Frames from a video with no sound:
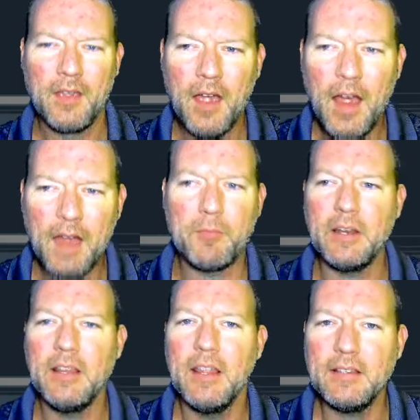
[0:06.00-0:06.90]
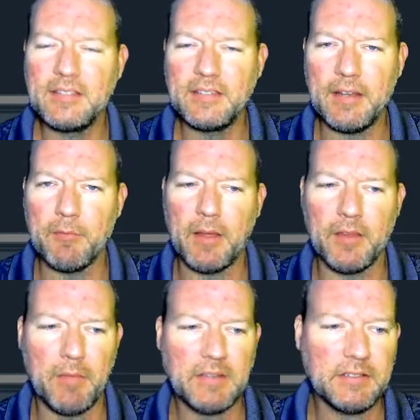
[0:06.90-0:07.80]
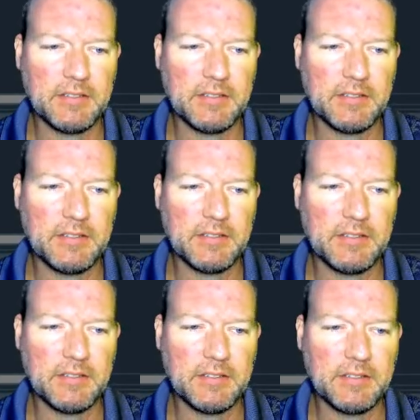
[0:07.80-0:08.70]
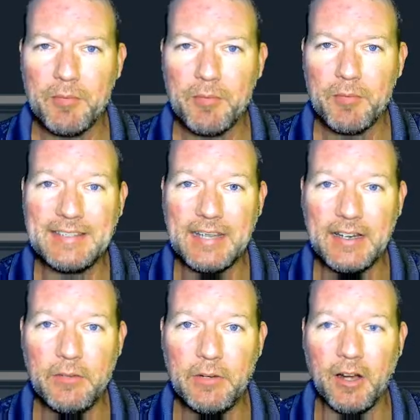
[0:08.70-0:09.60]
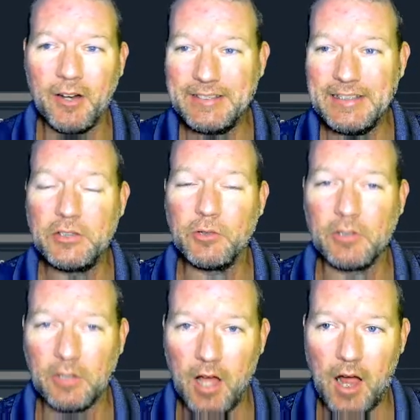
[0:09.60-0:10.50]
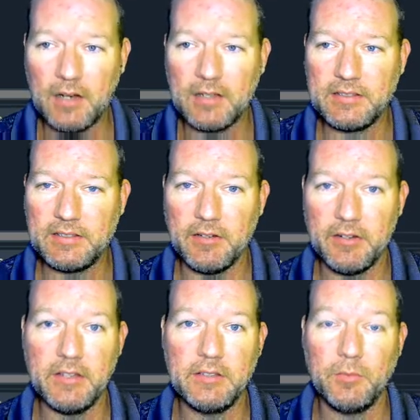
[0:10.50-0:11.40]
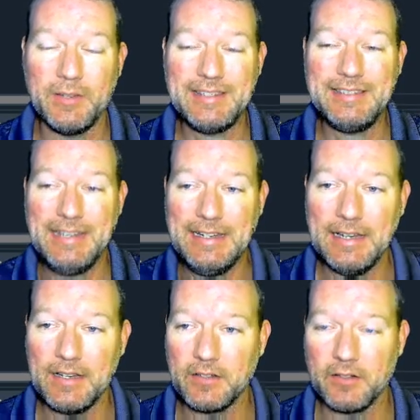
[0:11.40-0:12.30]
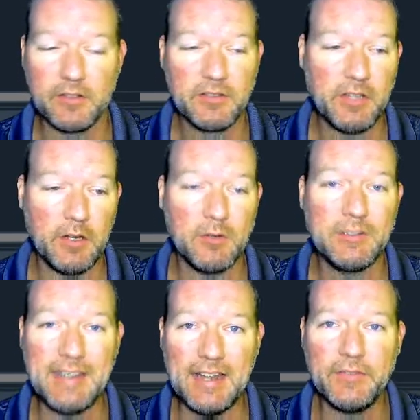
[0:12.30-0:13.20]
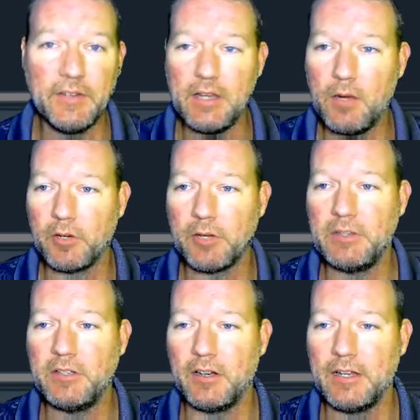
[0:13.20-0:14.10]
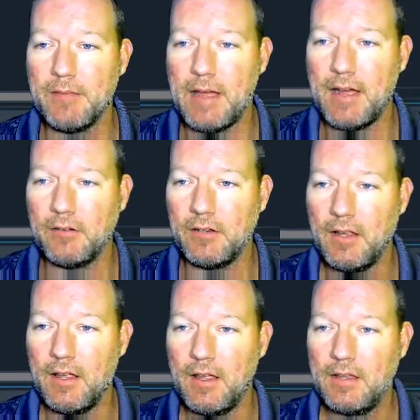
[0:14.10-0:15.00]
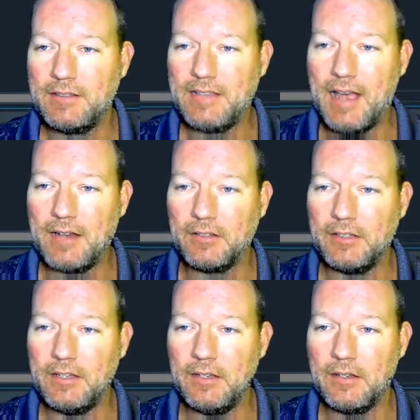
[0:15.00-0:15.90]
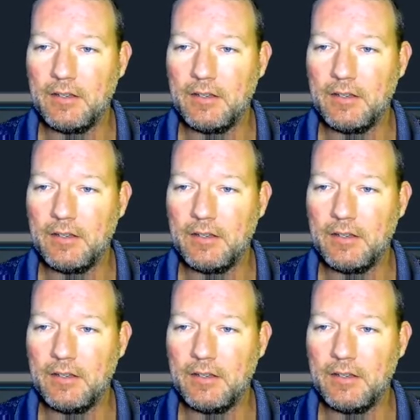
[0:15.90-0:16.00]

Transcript: Hi everybody, this is Sam with Python Basics, and we're going to be continuing our digital clock series with Tkinter. So today's video we're going to be talking about titling,